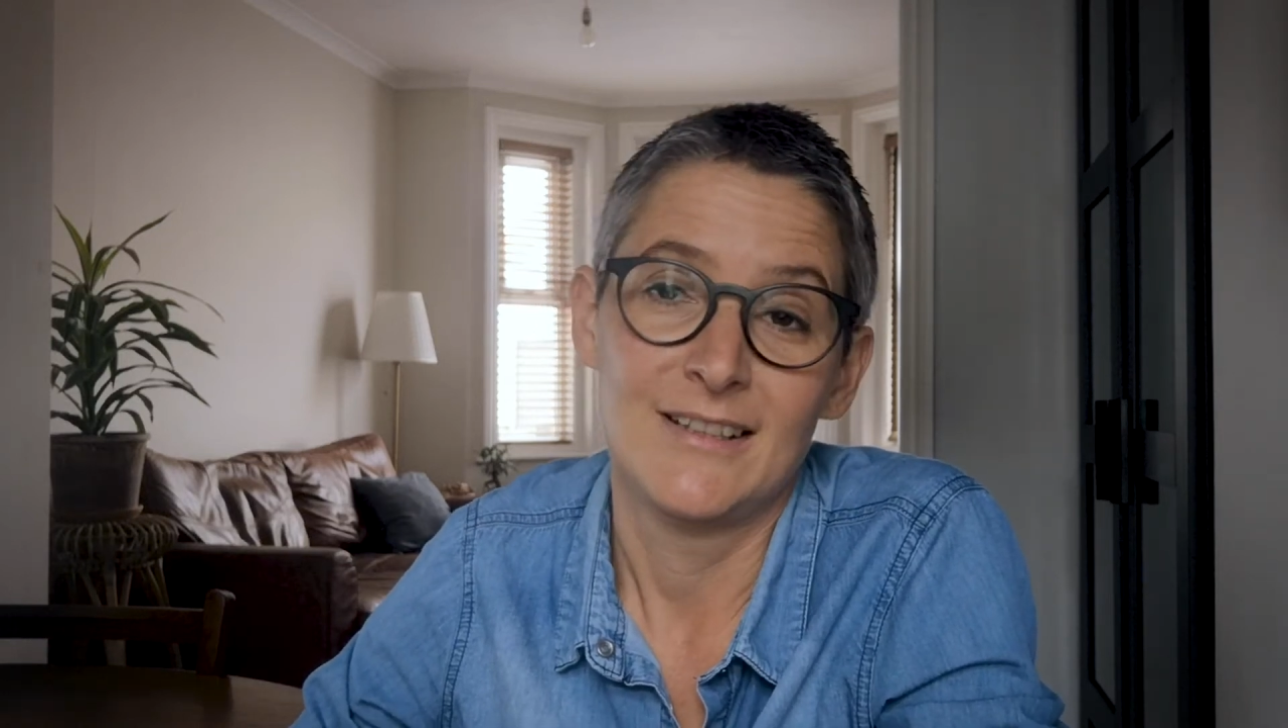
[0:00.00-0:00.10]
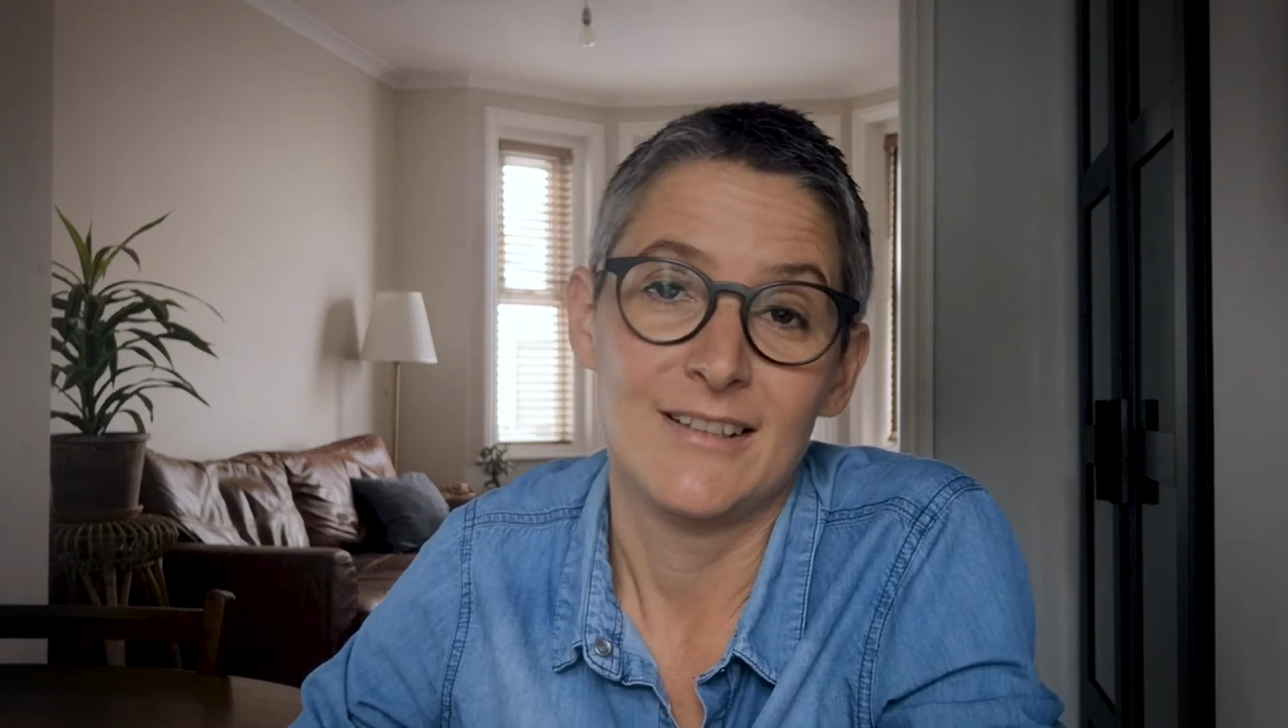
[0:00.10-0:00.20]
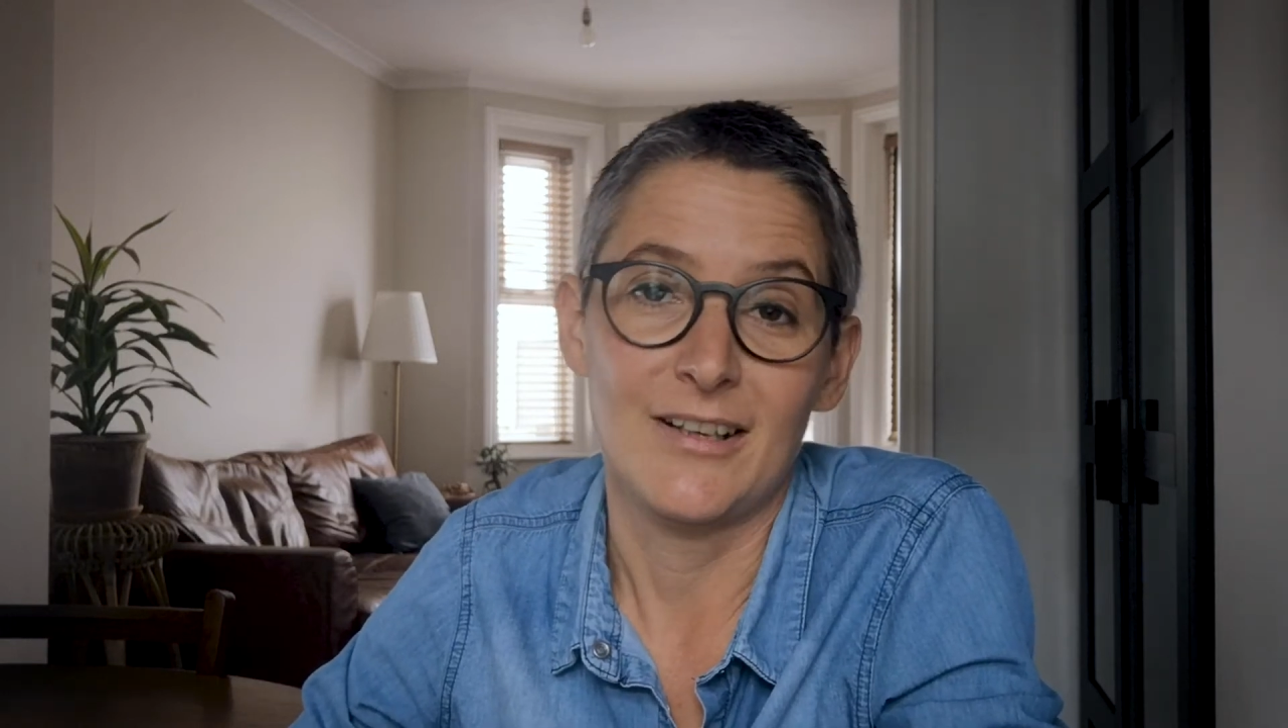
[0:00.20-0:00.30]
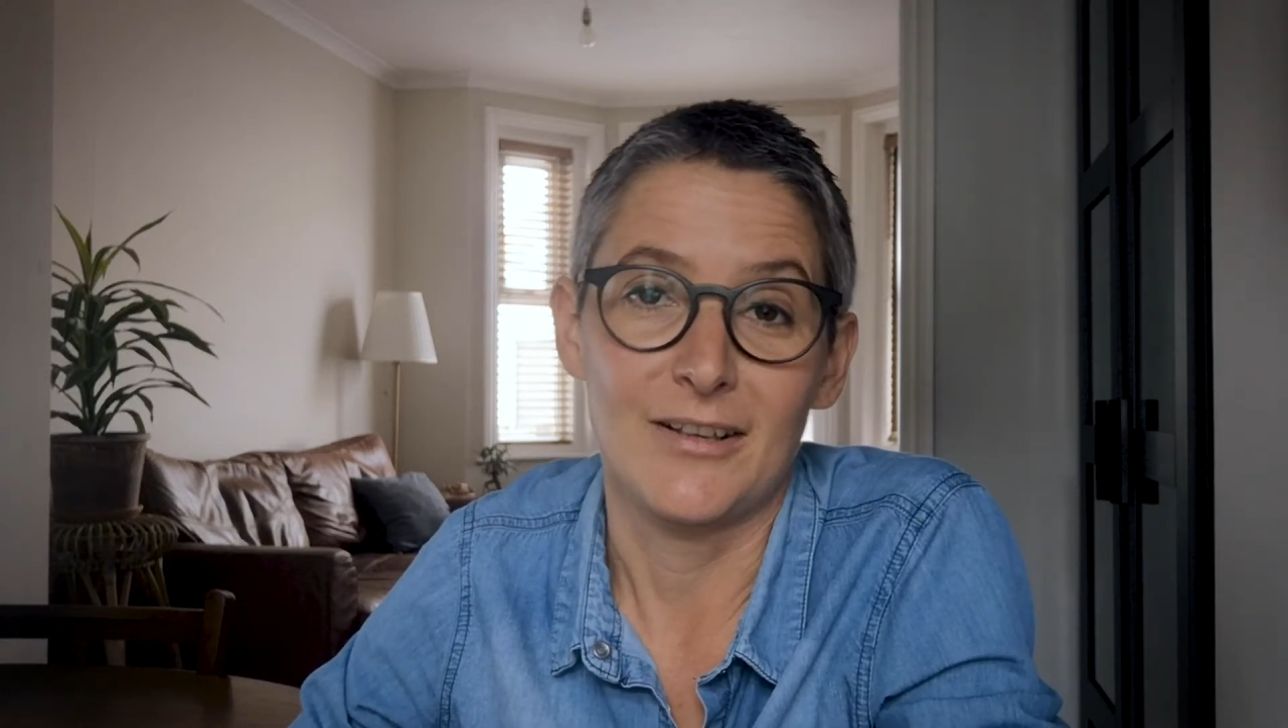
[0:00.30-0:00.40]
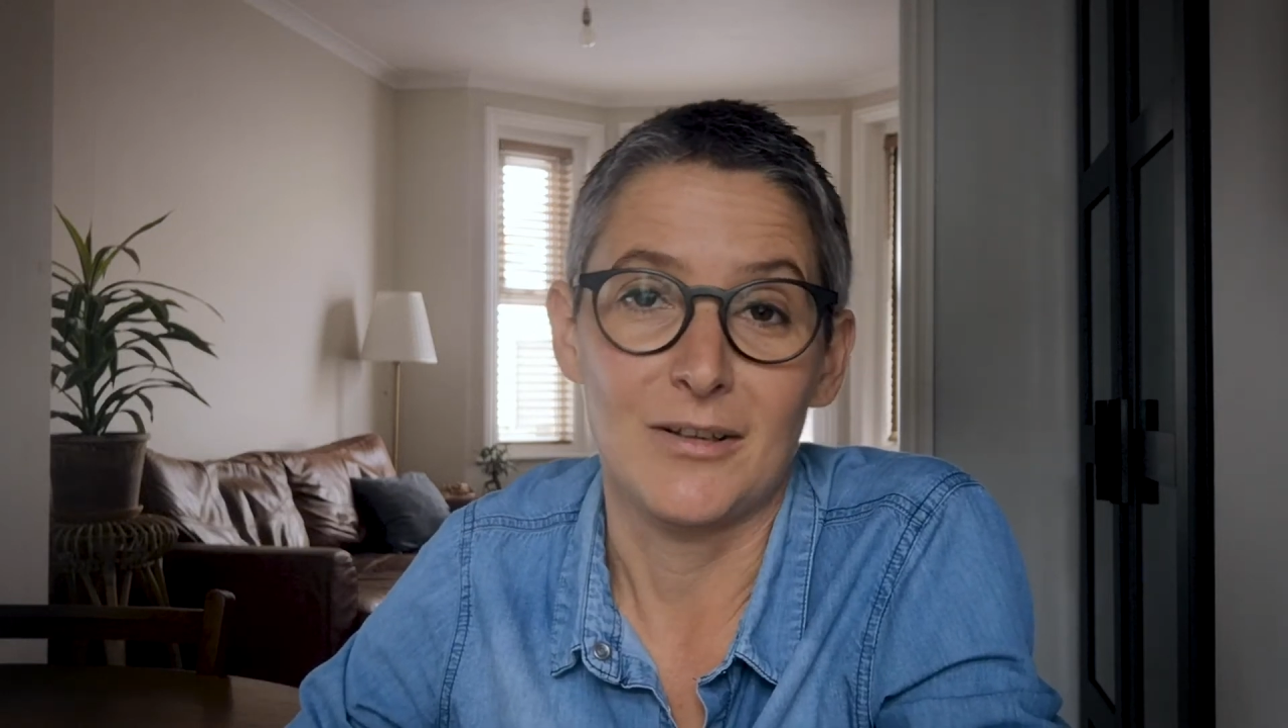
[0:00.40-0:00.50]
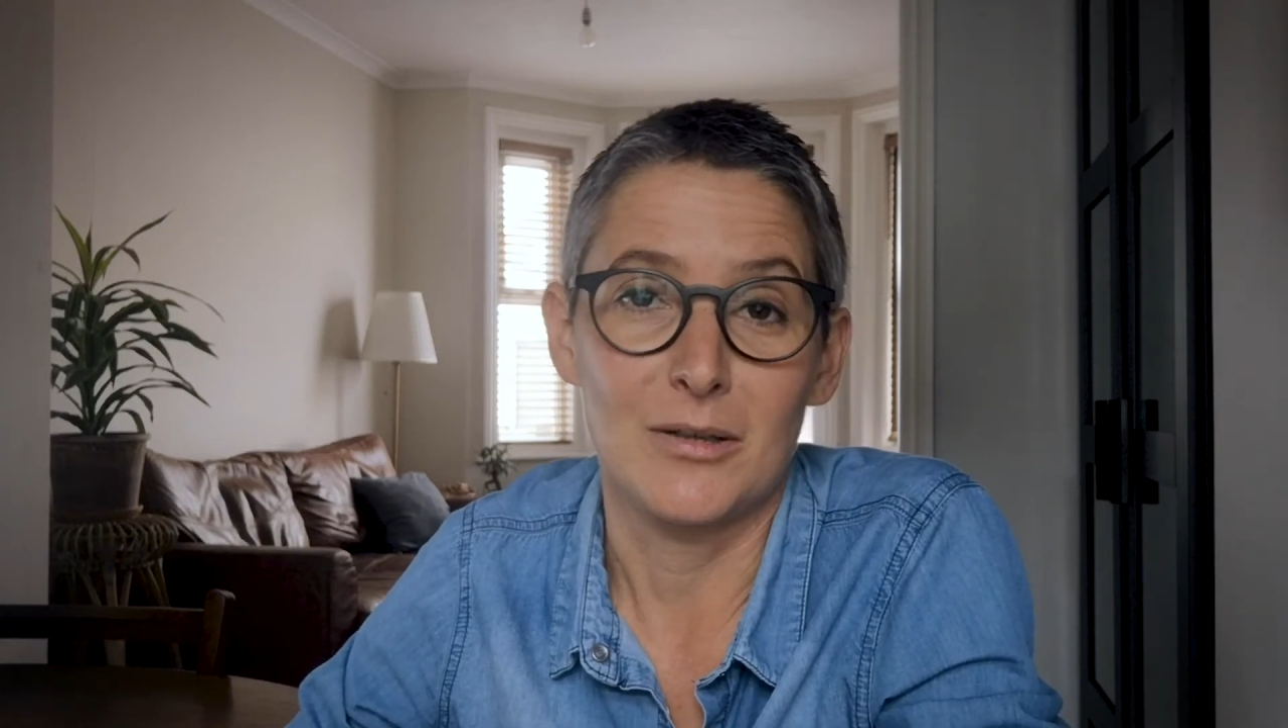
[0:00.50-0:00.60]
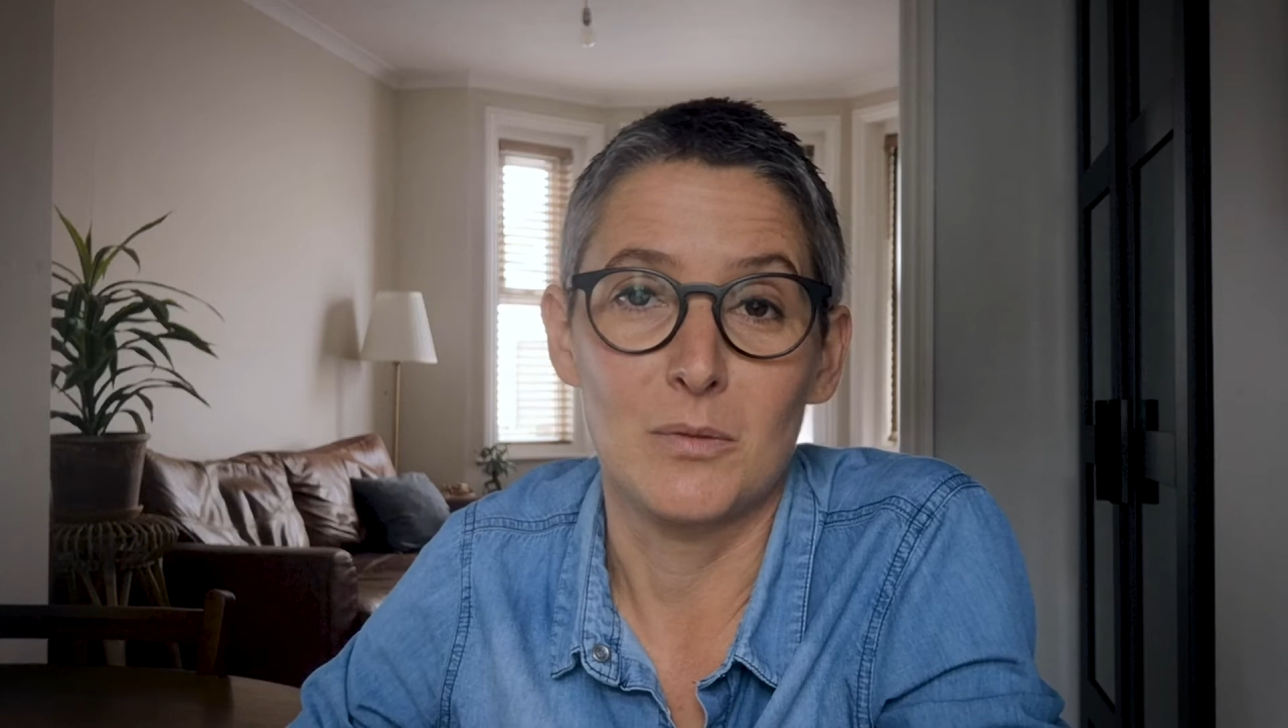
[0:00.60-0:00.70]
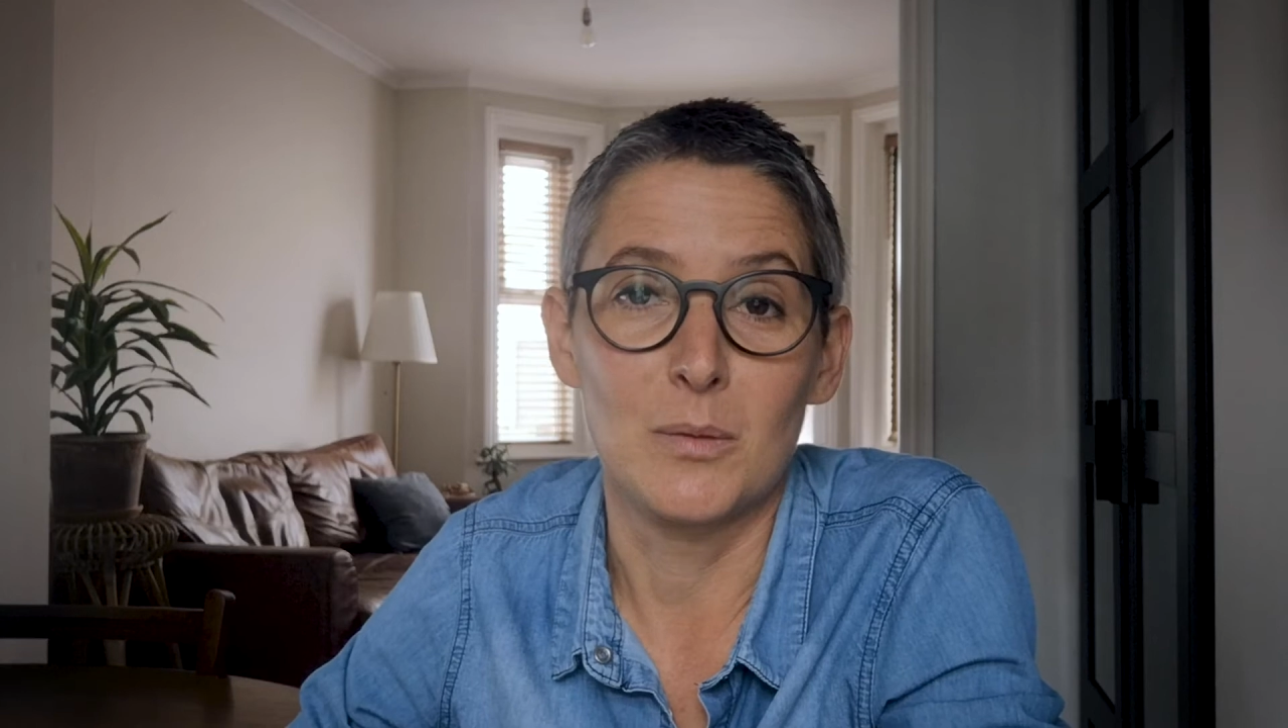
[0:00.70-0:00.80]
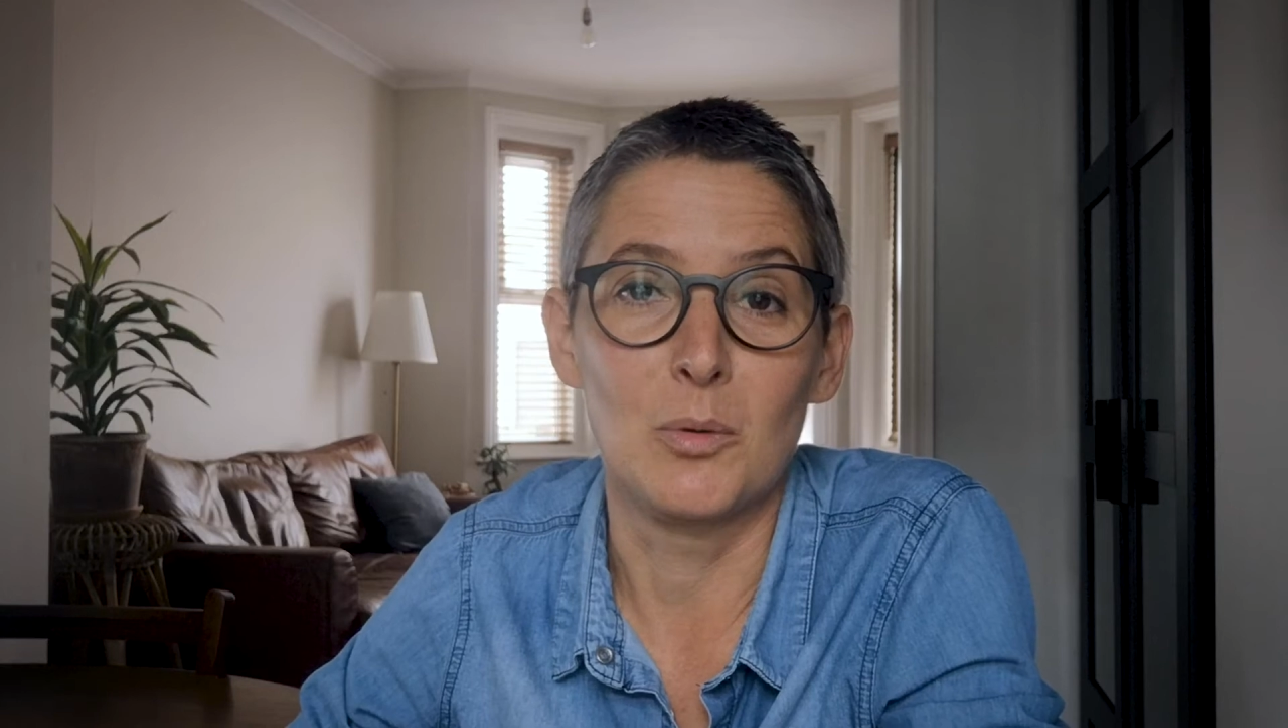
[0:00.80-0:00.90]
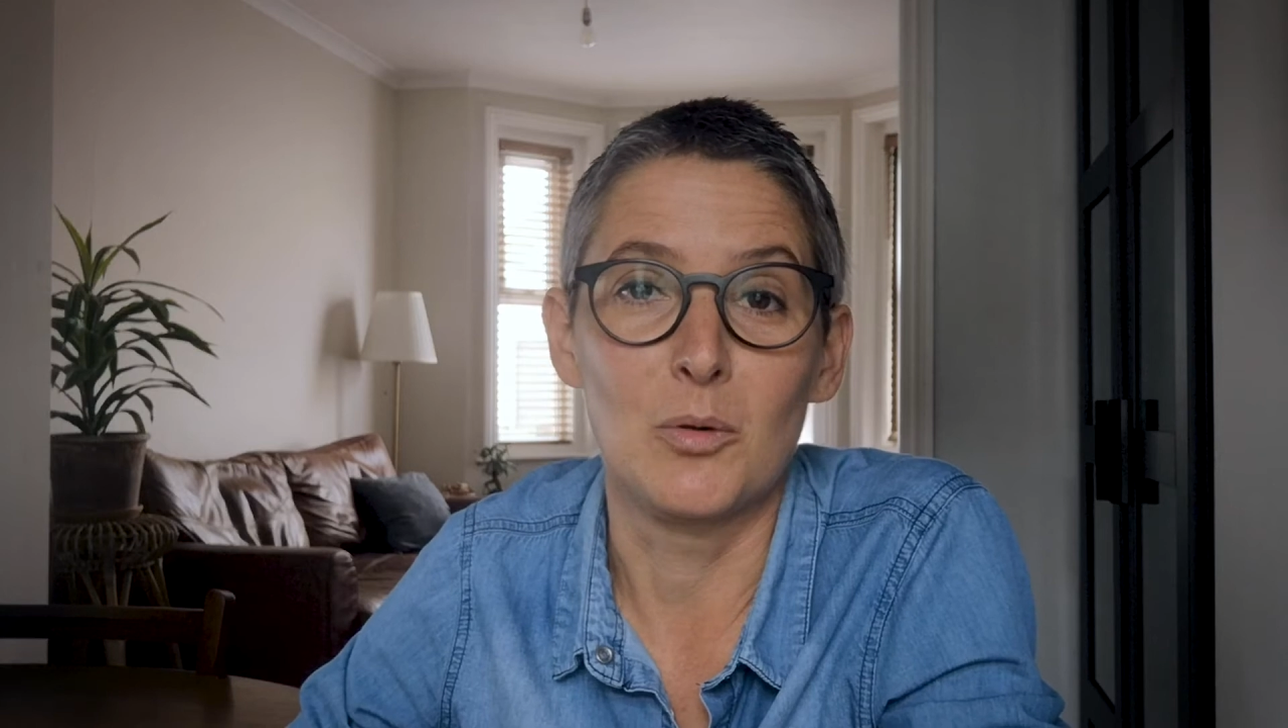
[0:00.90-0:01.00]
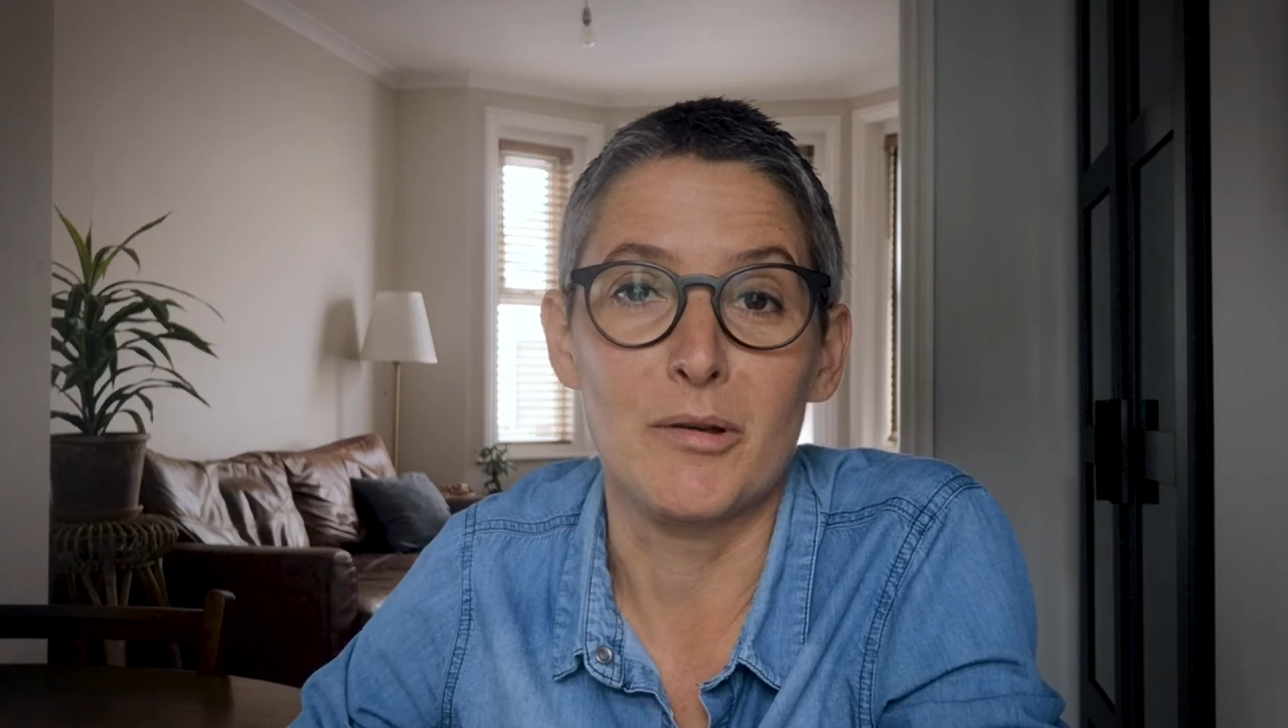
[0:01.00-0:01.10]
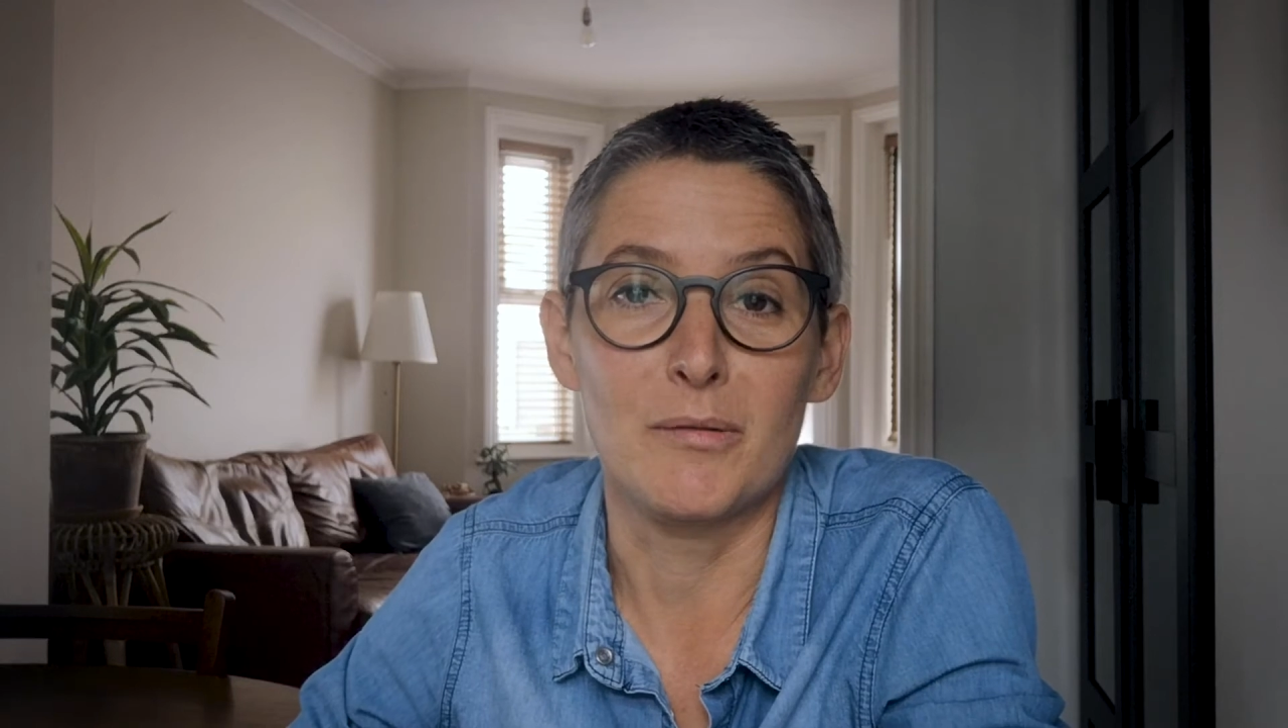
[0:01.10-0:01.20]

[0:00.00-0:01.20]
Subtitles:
I don't want to bore you